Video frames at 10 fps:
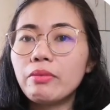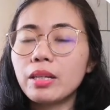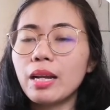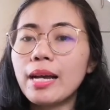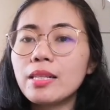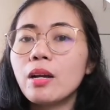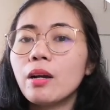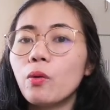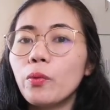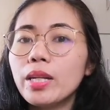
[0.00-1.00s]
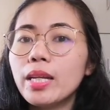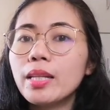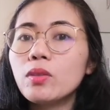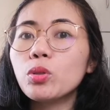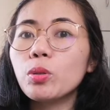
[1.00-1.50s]
However, class,
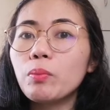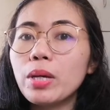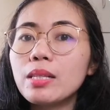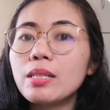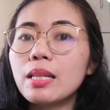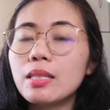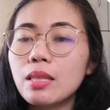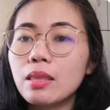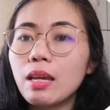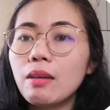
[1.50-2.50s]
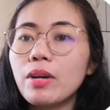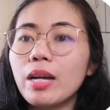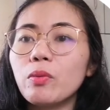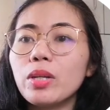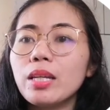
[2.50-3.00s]
we need to be
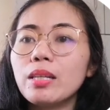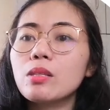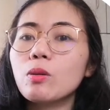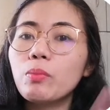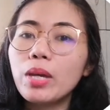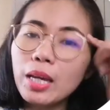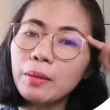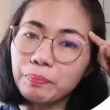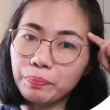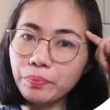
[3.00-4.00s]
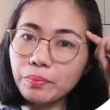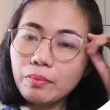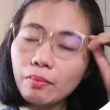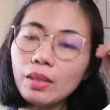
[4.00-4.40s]
sensitive and we need to be